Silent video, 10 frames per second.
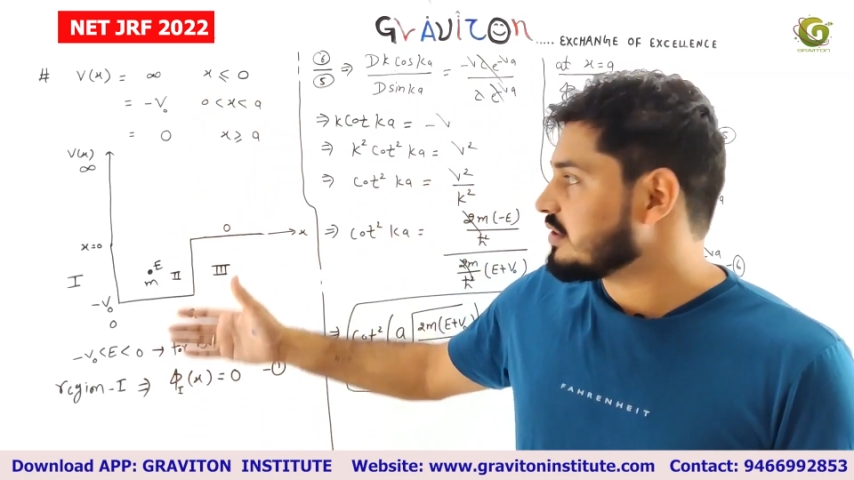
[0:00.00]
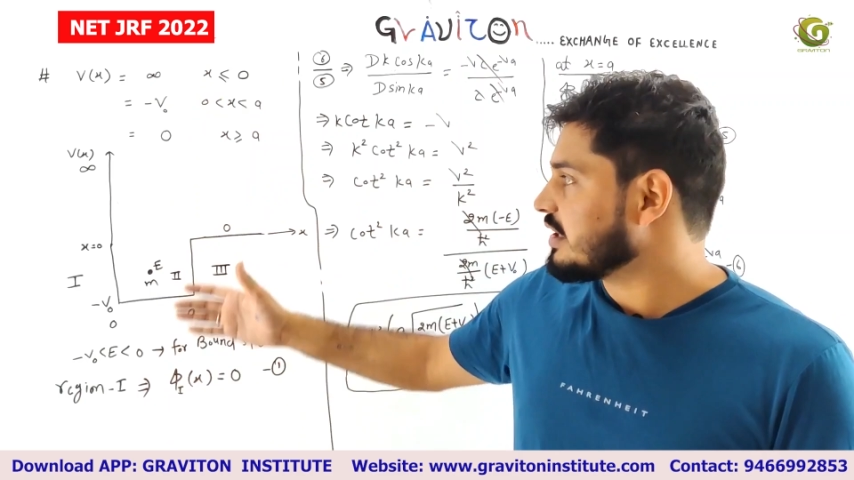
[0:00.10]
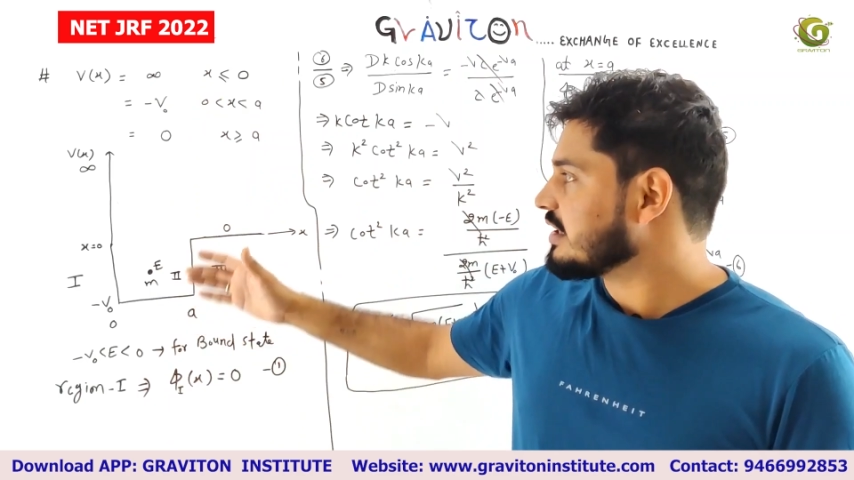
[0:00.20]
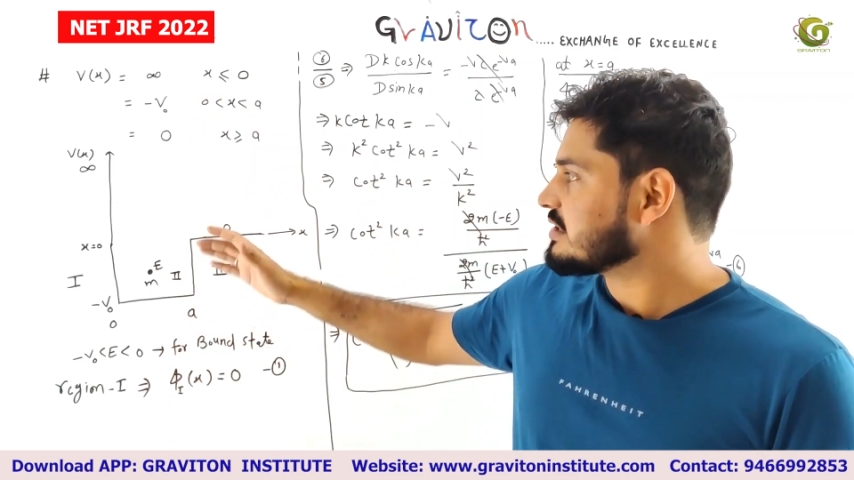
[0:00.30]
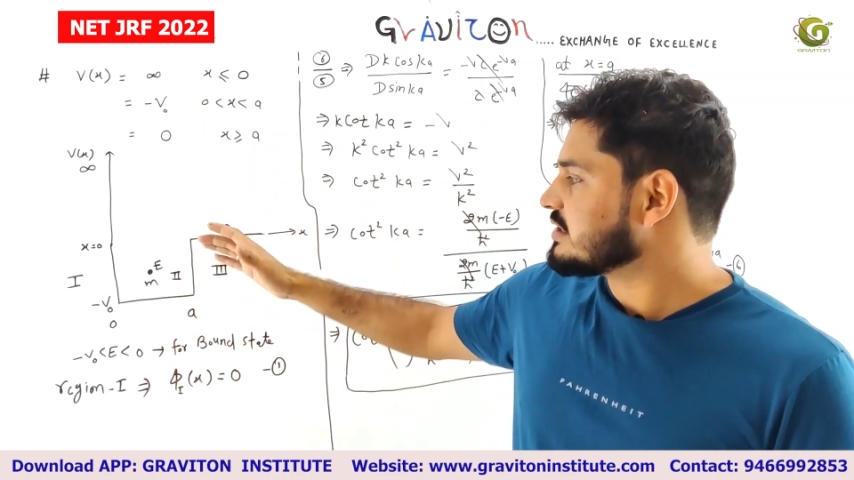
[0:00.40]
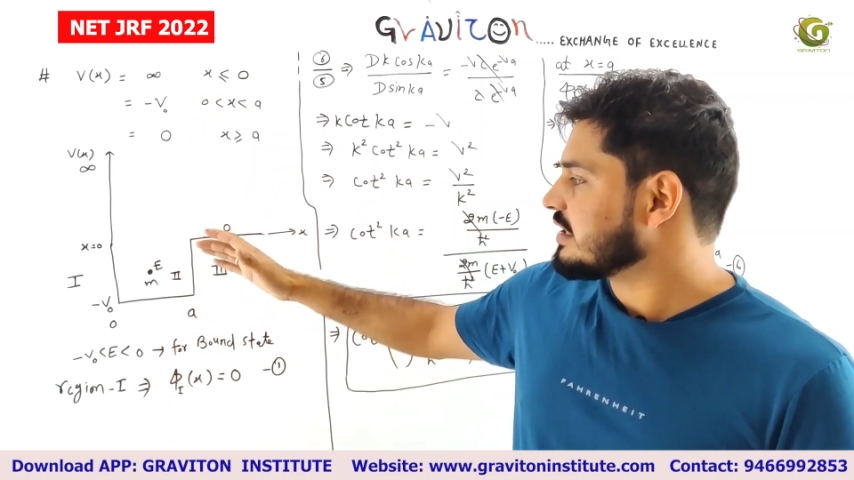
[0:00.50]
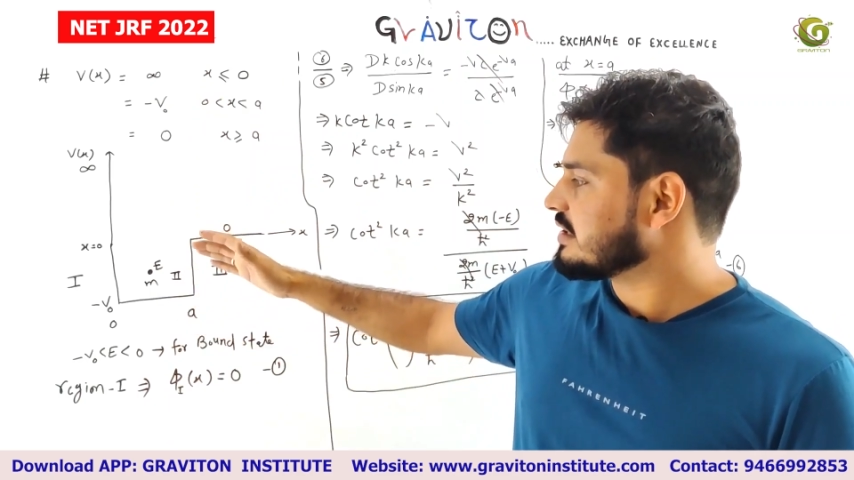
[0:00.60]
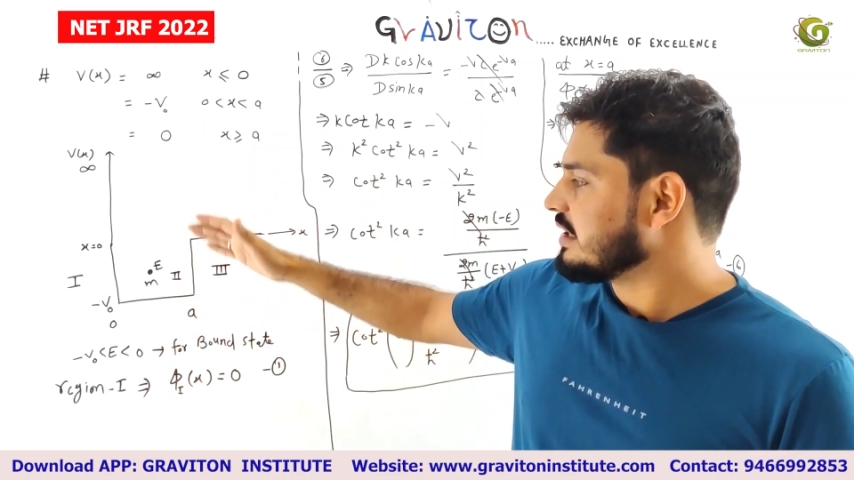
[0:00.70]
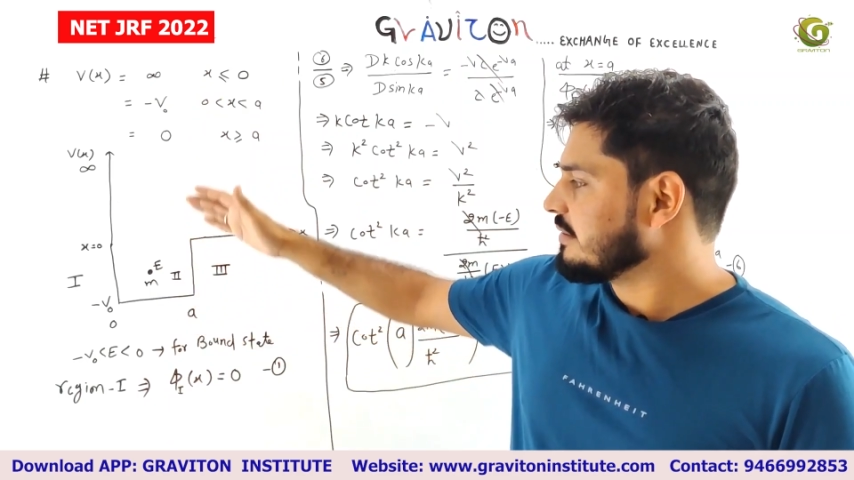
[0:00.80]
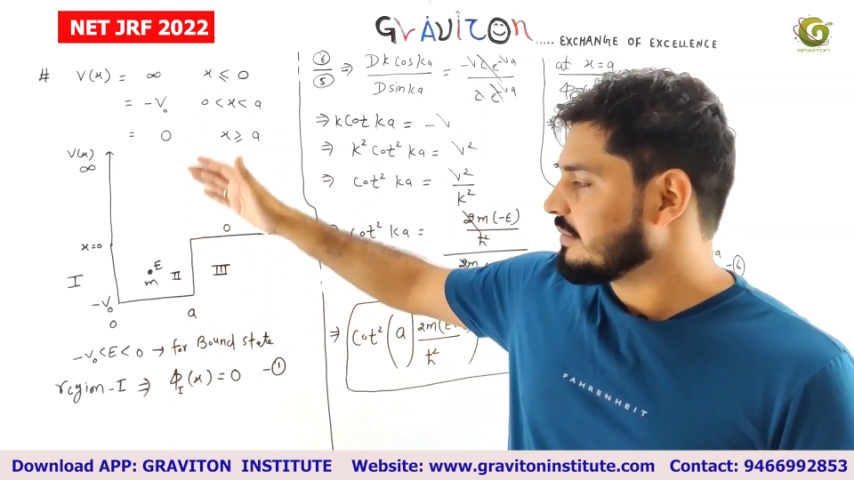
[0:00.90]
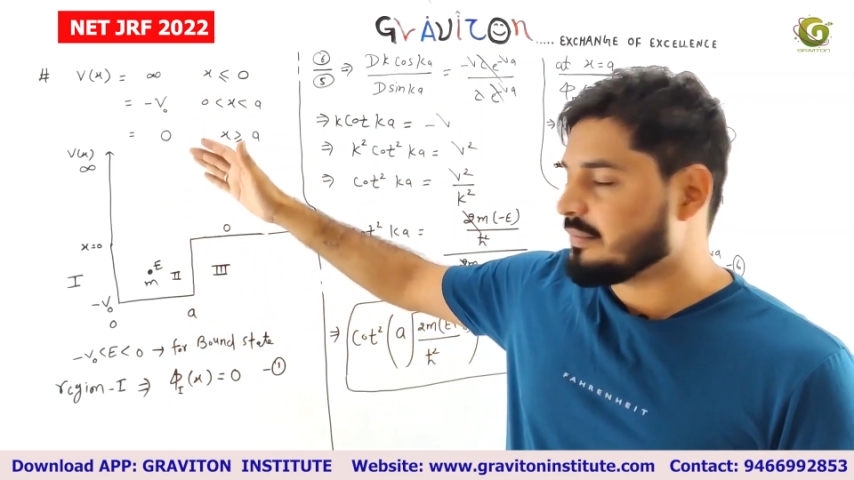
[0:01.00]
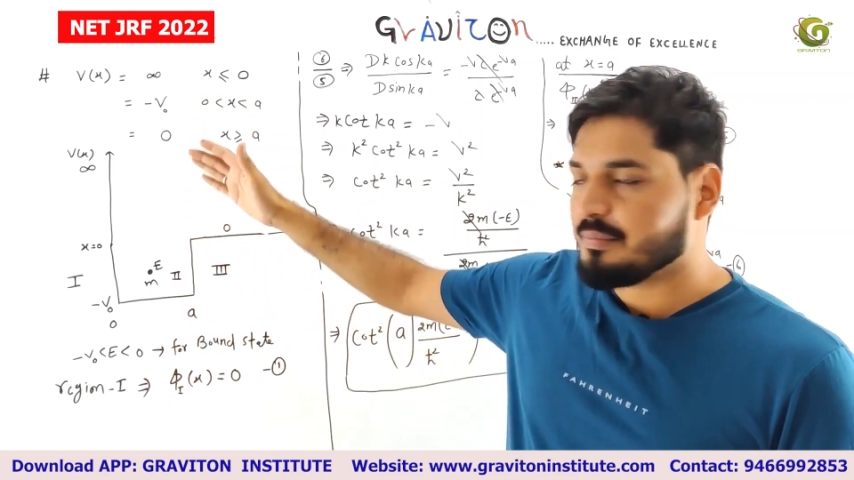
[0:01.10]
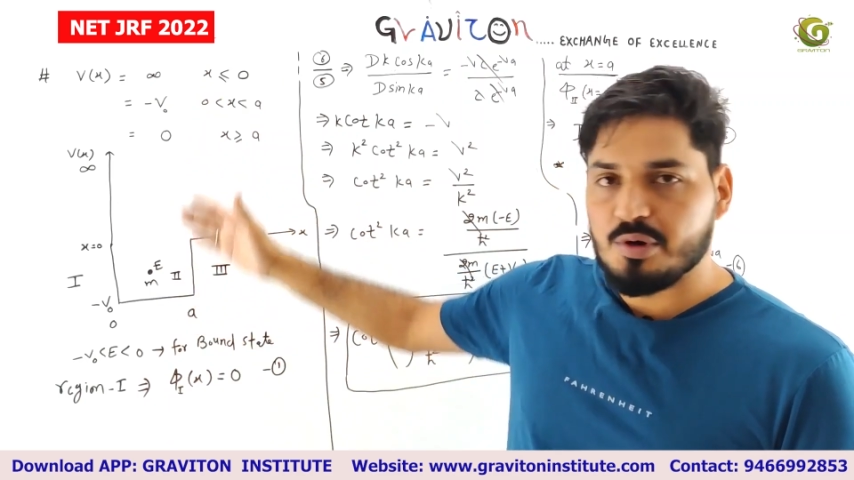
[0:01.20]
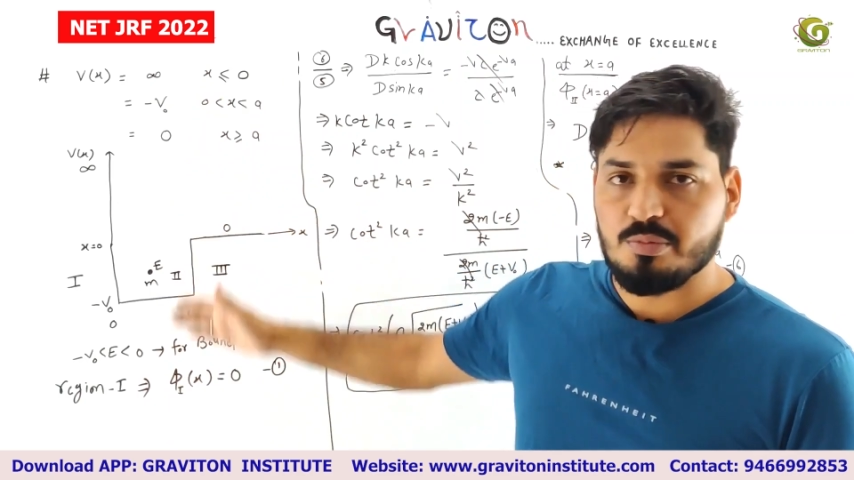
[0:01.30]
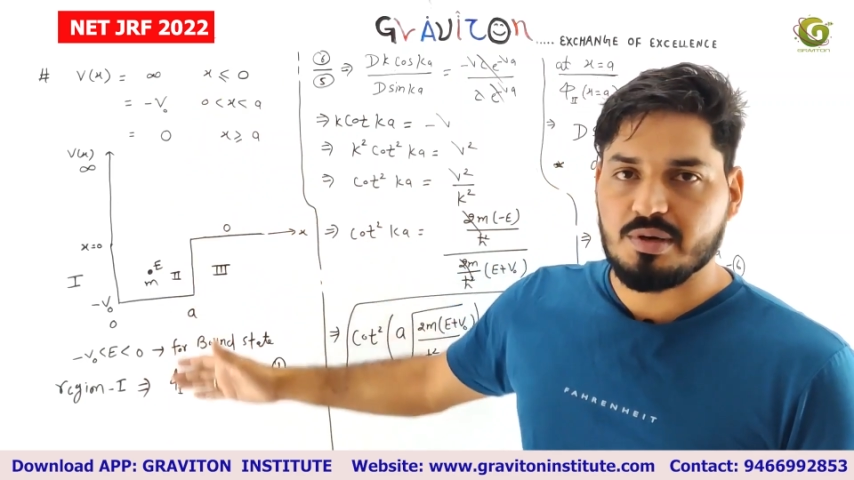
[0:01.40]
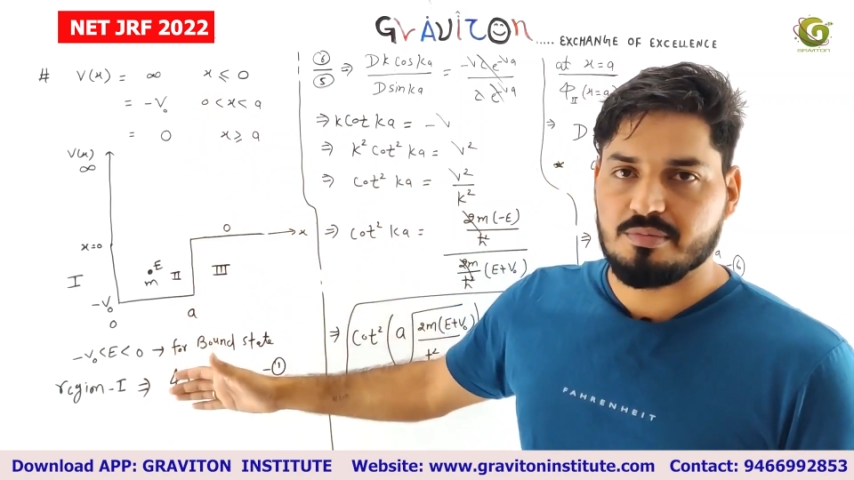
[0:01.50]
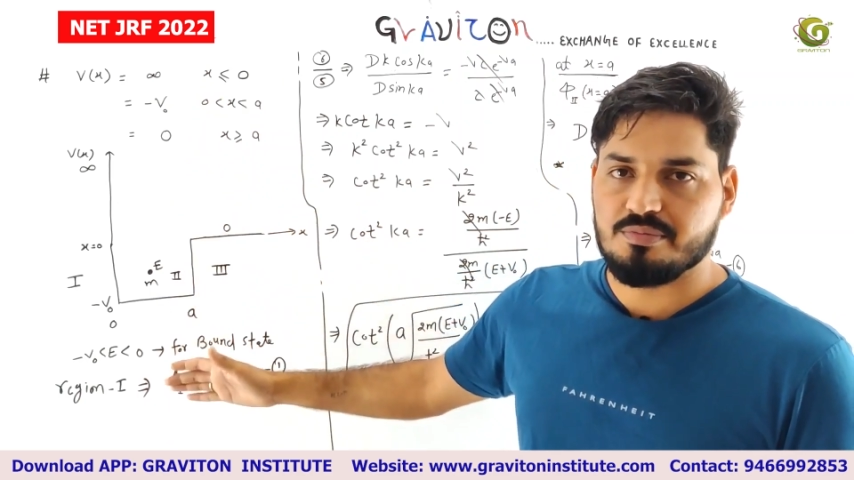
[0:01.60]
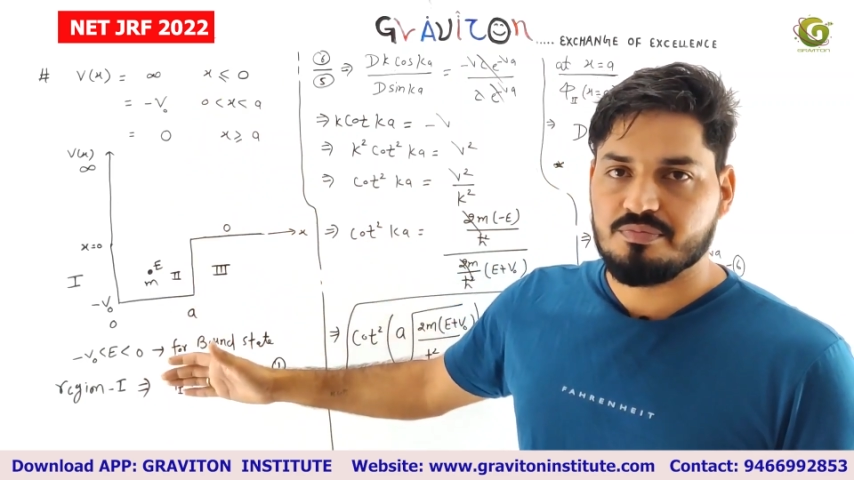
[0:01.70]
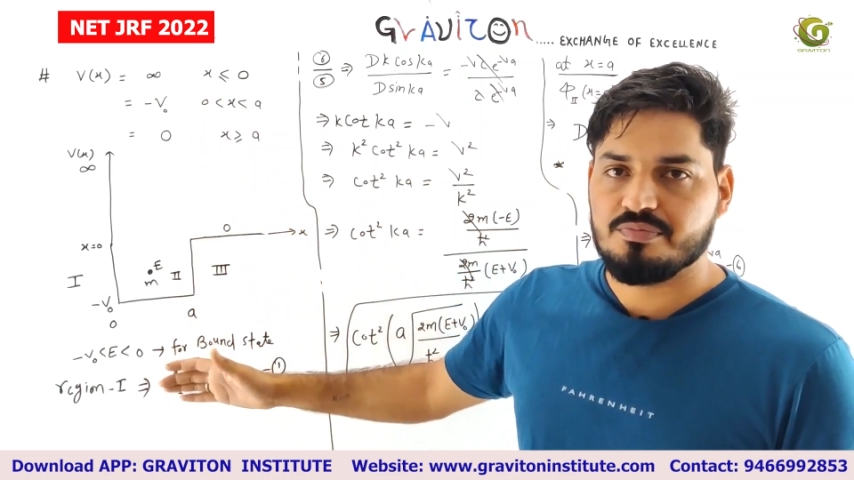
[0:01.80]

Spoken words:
to understand the problem,